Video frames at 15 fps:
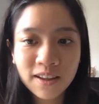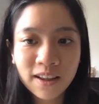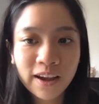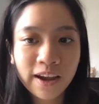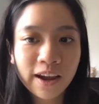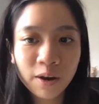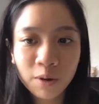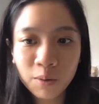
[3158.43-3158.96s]

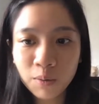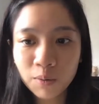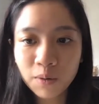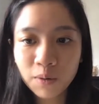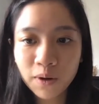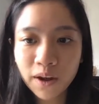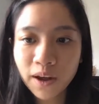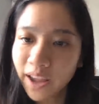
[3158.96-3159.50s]

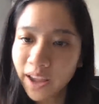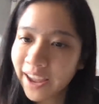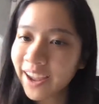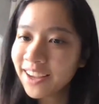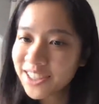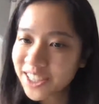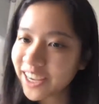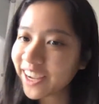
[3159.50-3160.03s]

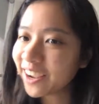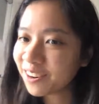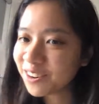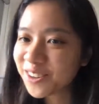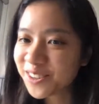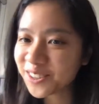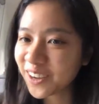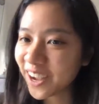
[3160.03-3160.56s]
AAJA
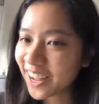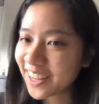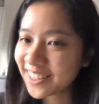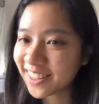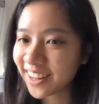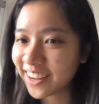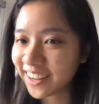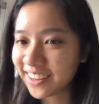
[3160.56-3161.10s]
also has
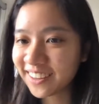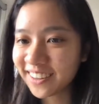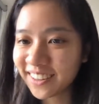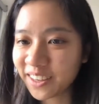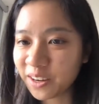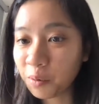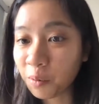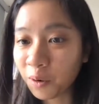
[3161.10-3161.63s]
like yearly
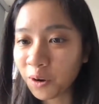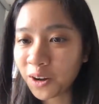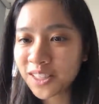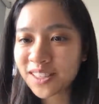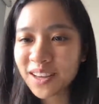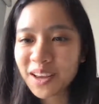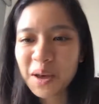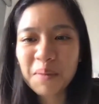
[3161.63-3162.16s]

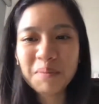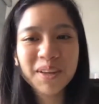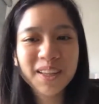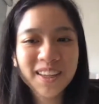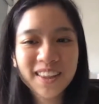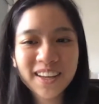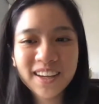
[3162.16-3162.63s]
awards, but the thing